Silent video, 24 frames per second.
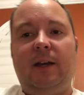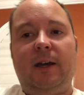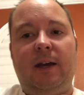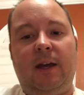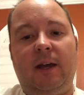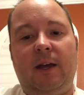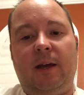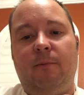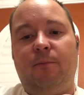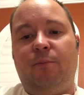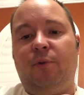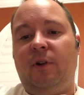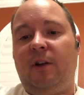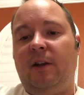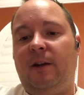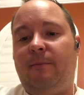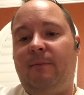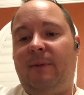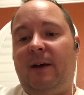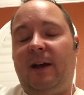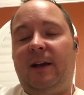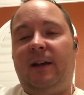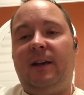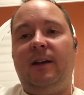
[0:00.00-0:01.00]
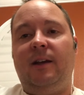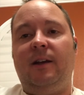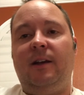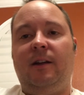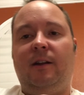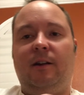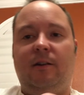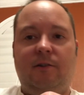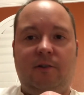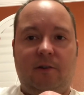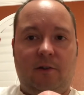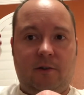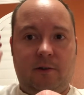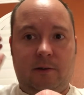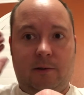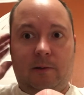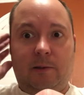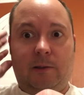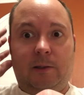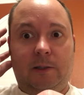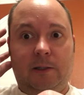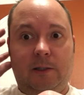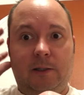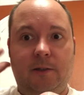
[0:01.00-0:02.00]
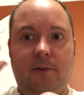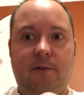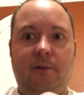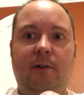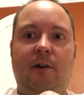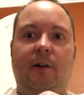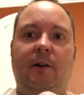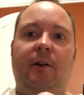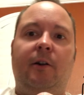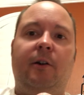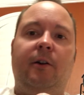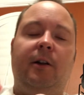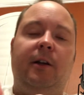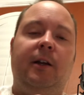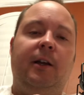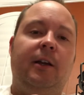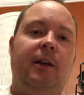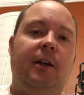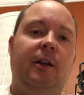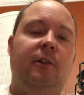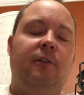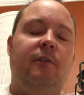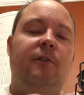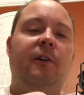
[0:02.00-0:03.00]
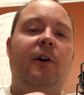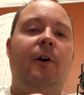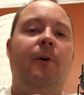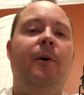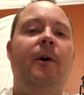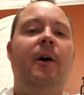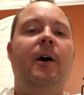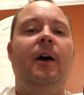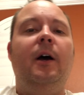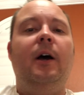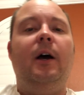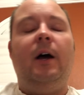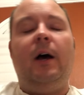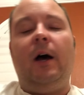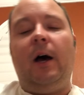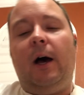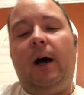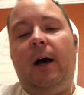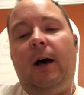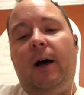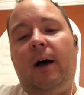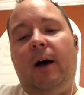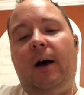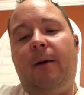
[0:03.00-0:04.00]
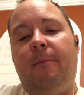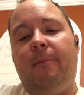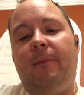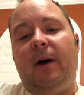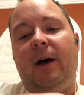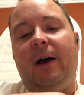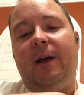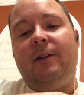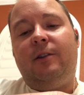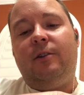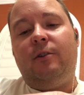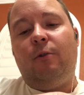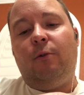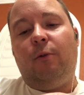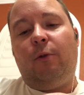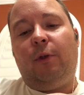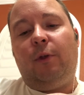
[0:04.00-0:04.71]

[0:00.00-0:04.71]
And putting them back in, it just started hurting again. So I do